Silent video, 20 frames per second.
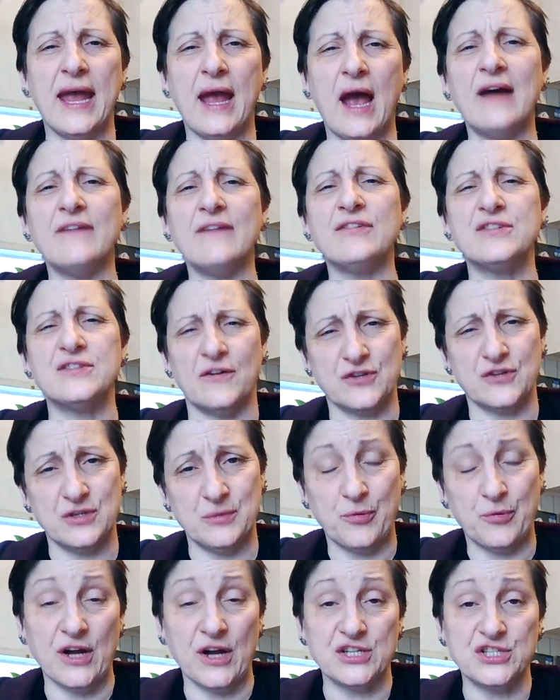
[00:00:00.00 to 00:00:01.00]
I've suffered
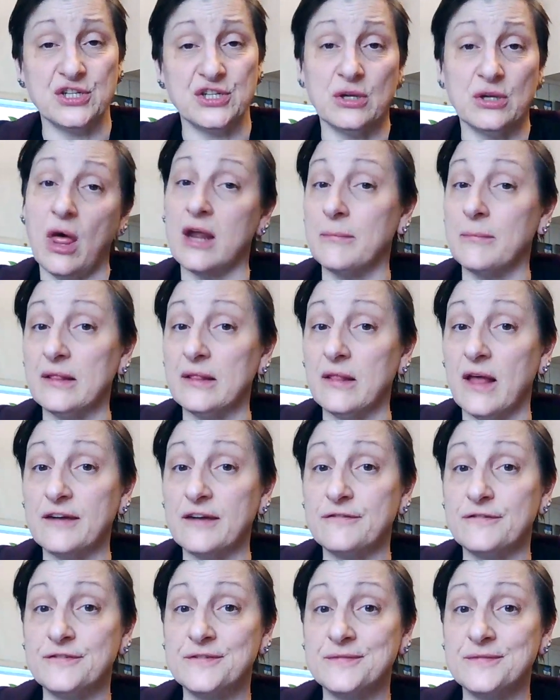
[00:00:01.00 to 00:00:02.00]
depression a lot of my
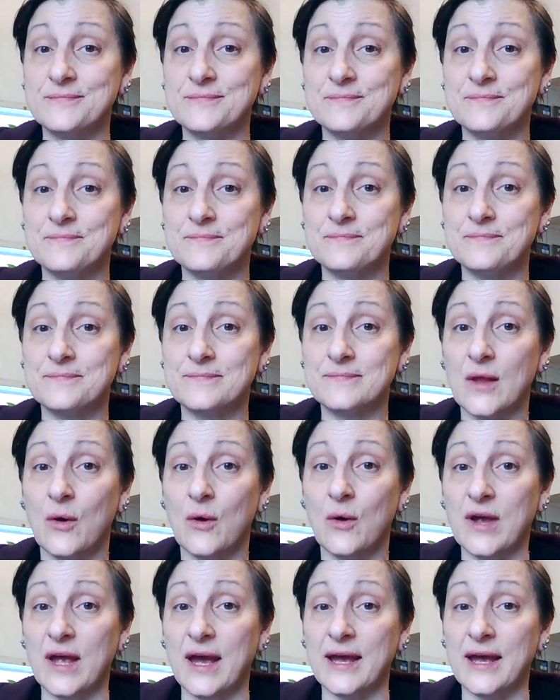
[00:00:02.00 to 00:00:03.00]
life.
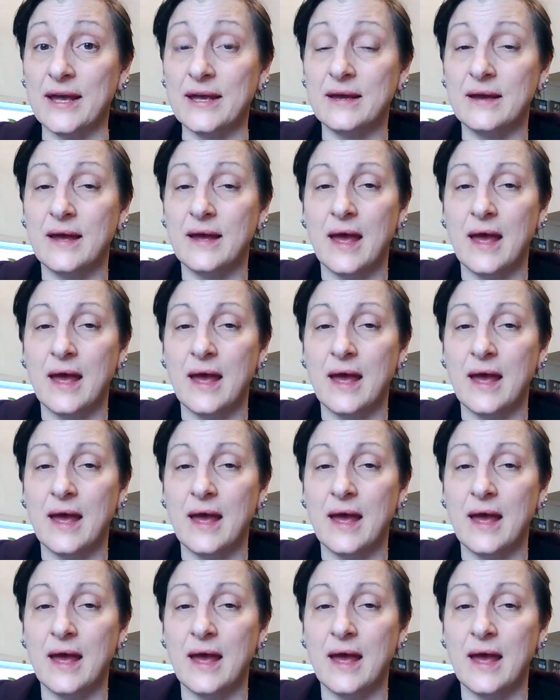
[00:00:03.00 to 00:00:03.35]
Okay?